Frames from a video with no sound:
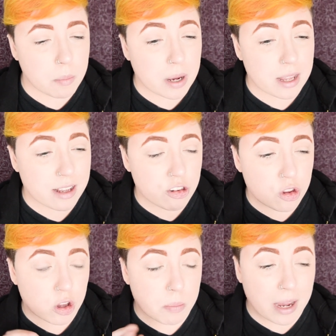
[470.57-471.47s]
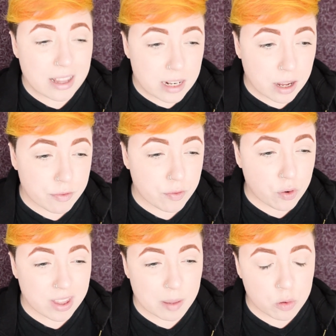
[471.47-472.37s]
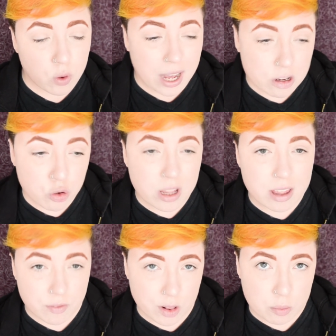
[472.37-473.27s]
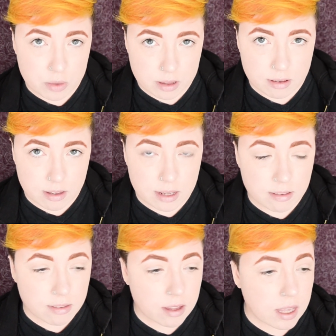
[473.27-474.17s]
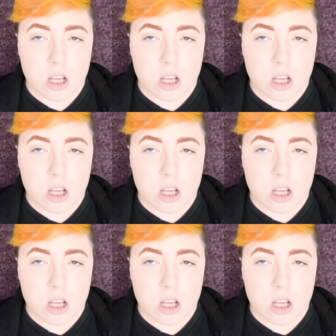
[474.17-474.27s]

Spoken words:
but it's not bad enough for them to actually develop the disease.